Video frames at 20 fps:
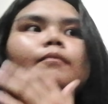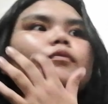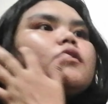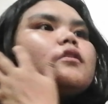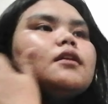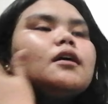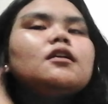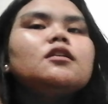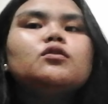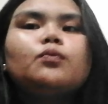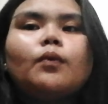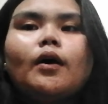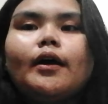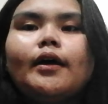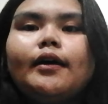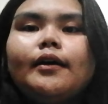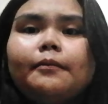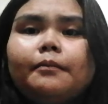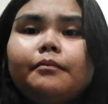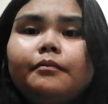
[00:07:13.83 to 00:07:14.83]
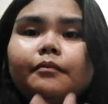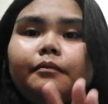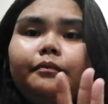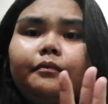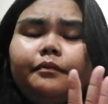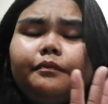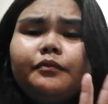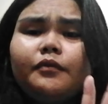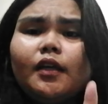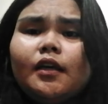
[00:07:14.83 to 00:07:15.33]
That is why
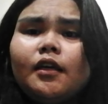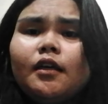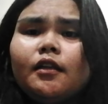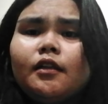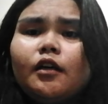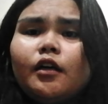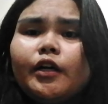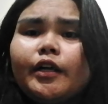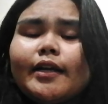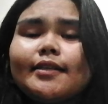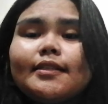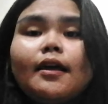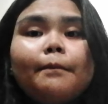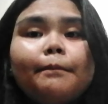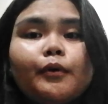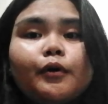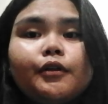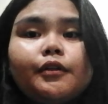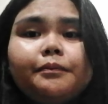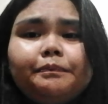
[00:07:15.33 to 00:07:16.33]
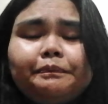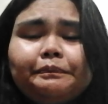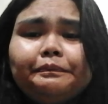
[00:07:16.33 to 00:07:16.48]
in our example,